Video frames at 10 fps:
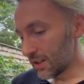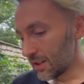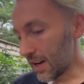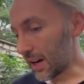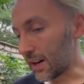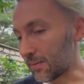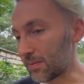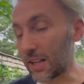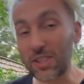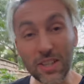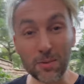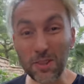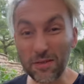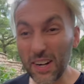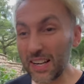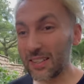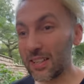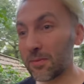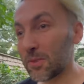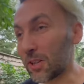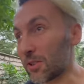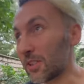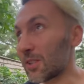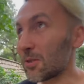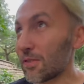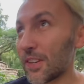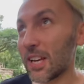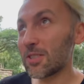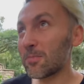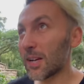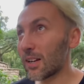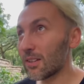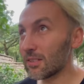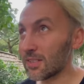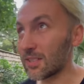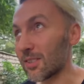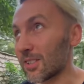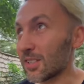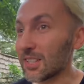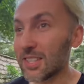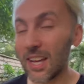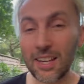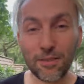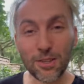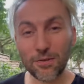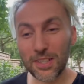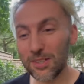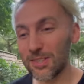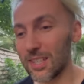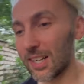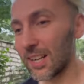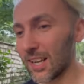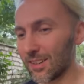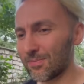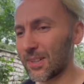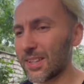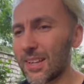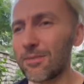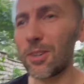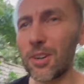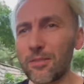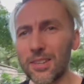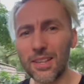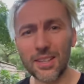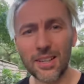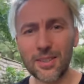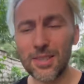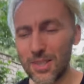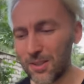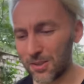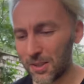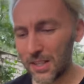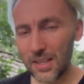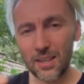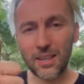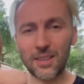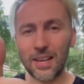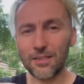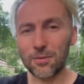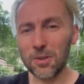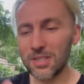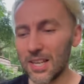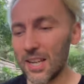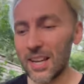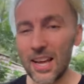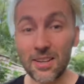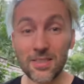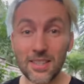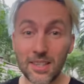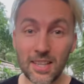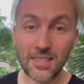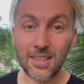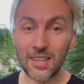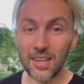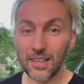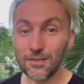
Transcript: yeah, and share it with a friend. Turn on the notification bell so that you can see any future videos that I get. I think I've got everything there. So thanks for watching and I'll see you guys in the next